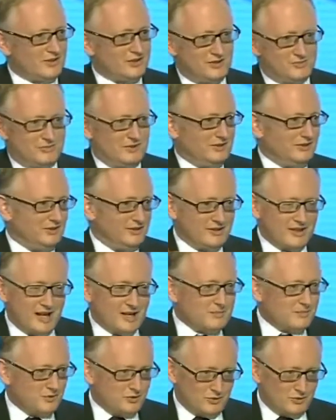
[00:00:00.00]
That's something that
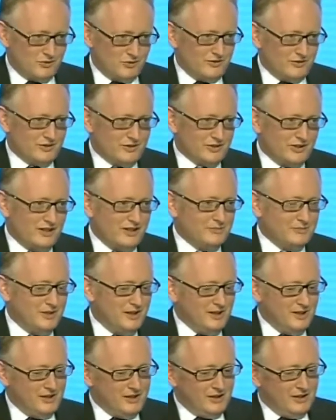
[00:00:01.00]
happens all of the time.
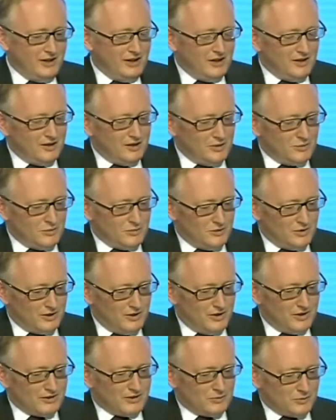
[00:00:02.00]

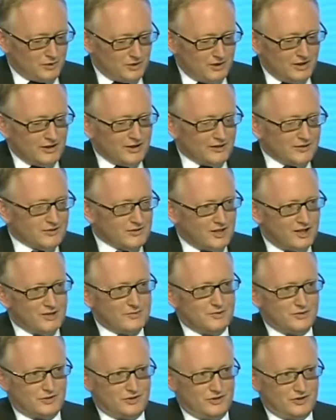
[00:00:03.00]
What our
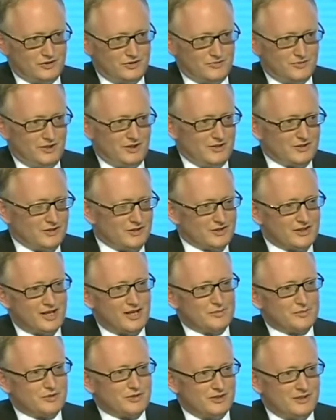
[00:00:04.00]
type of system does is
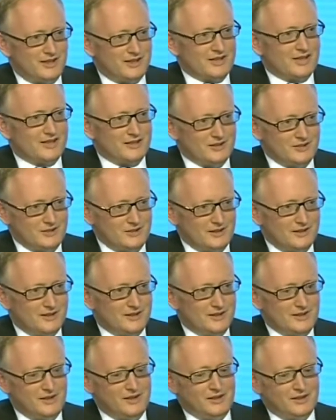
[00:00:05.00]
capture that
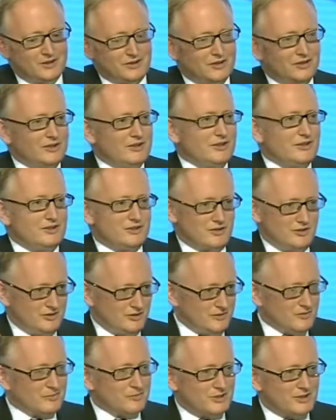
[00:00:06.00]
idea, turn it
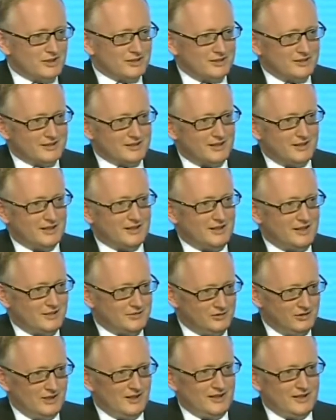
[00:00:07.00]
into market color
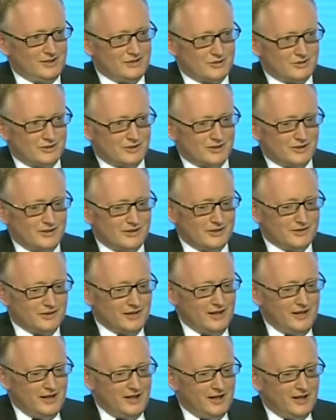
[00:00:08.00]
and relay it to a client.
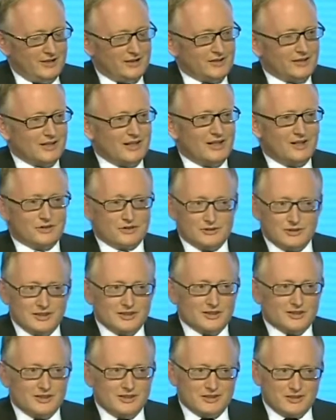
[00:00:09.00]
And it allows a
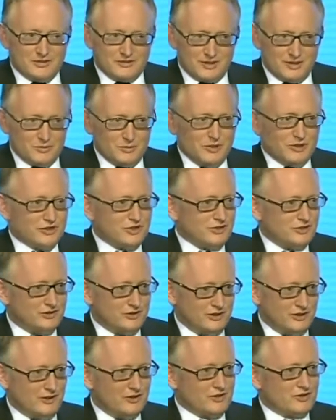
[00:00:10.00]
regulator, if they wish,
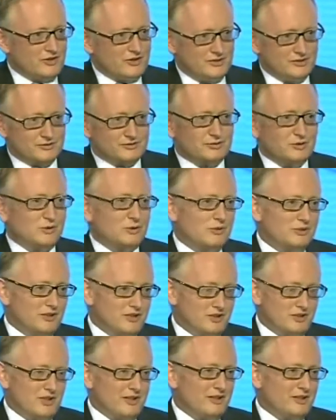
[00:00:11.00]
to go and see the full
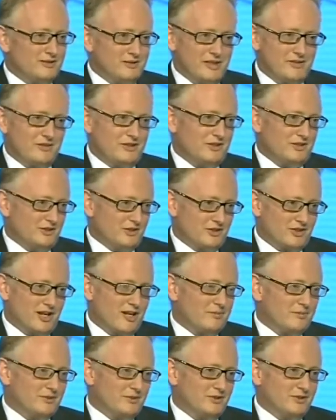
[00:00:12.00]
audit trail of everything that's
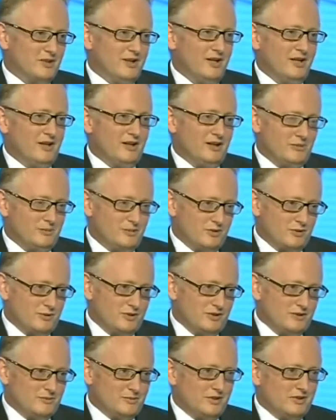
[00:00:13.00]
happened
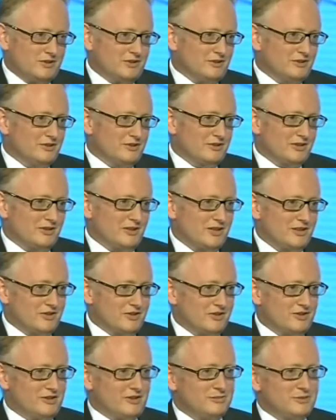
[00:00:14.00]
between the broker and the
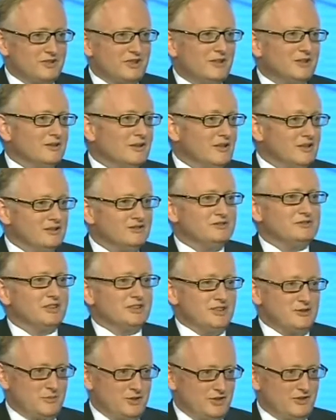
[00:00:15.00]
client. So there can be no
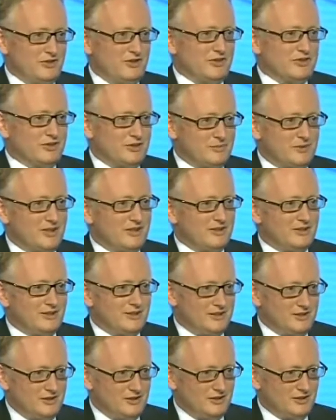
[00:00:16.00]
funny business about
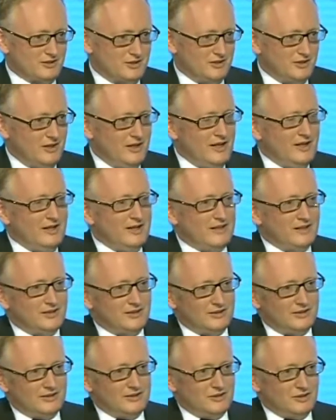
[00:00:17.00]
the idea. So
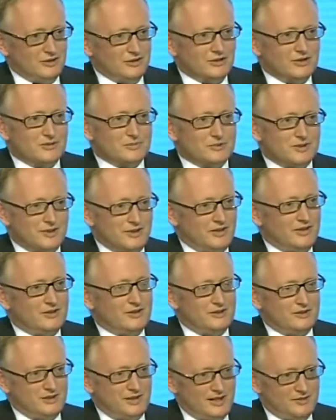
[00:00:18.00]
in Europe,
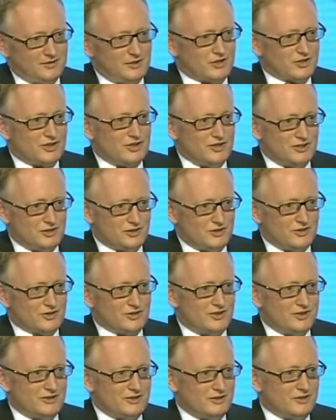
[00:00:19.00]
the FSA has
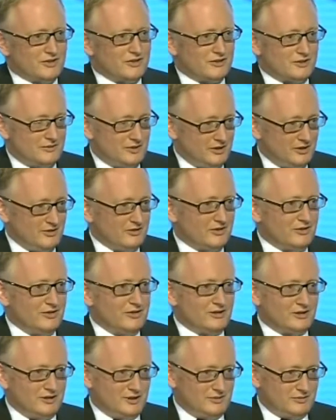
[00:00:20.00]
decided this is a very good
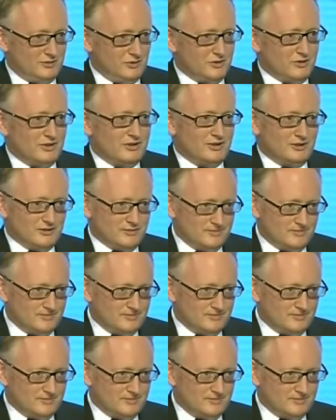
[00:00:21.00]
thing and they've ruled on it.